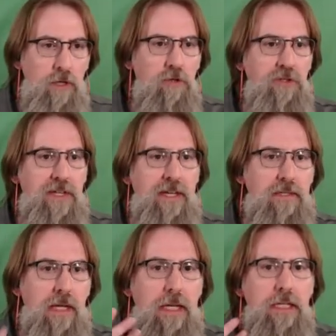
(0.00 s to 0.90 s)
those things
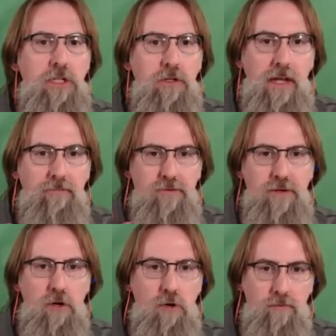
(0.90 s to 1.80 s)
you never know for